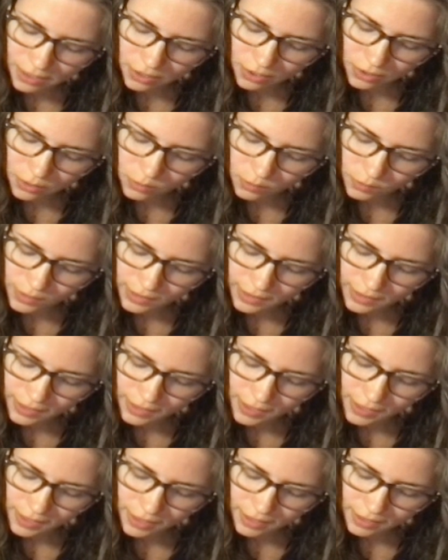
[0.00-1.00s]
2 is
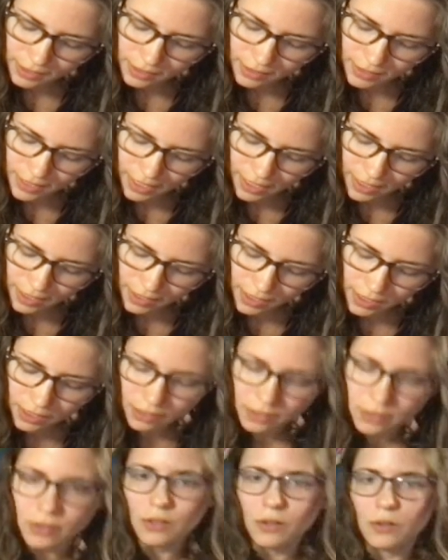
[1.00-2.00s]
done. Day
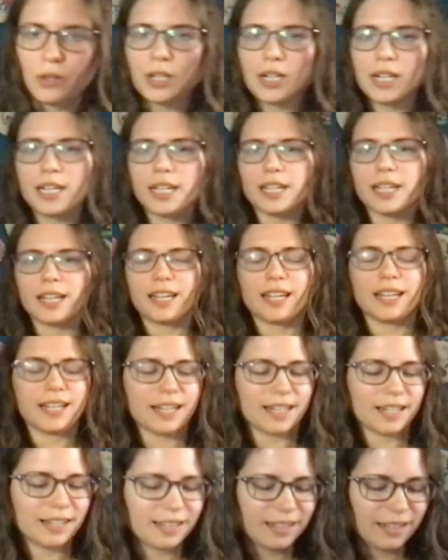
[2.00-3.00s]

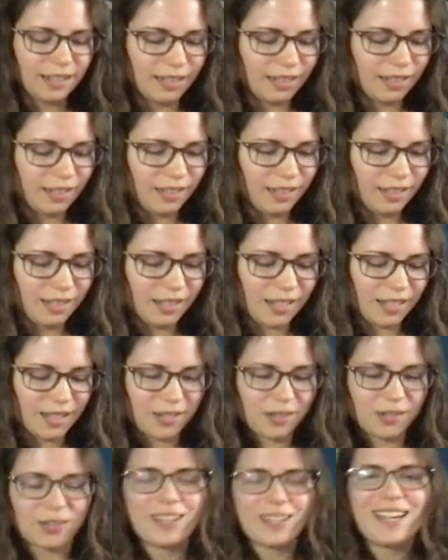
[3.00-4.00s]
3.
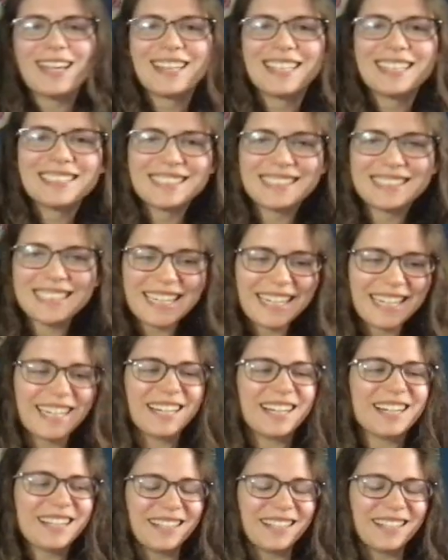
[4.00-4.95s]
Okay, let's see